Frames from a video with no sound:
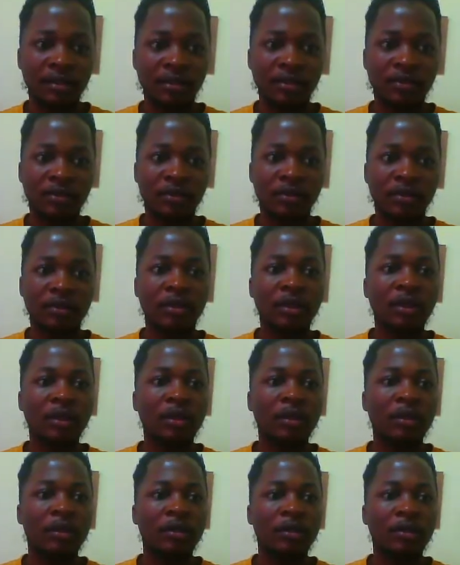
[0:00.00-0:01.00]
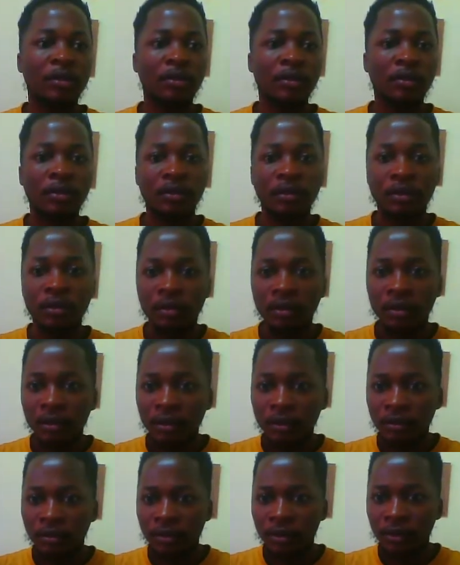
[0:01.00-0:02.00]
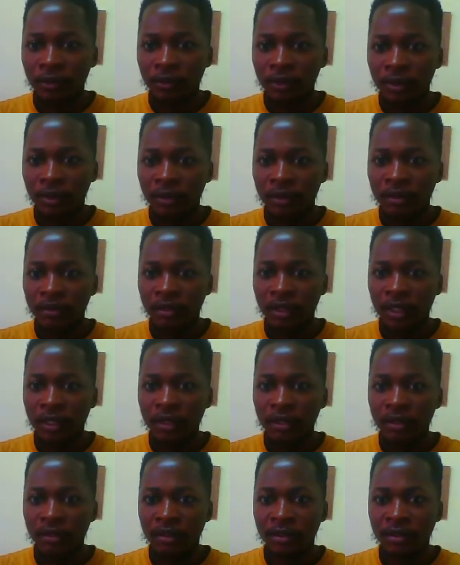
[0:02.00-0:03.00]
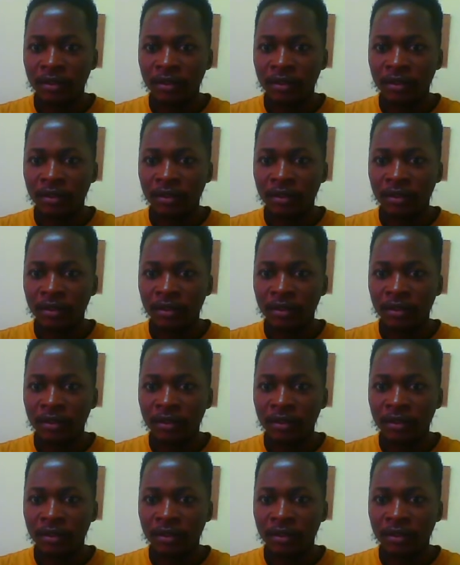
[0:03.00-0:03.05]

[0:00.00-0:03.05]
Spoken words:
So let's increase the size.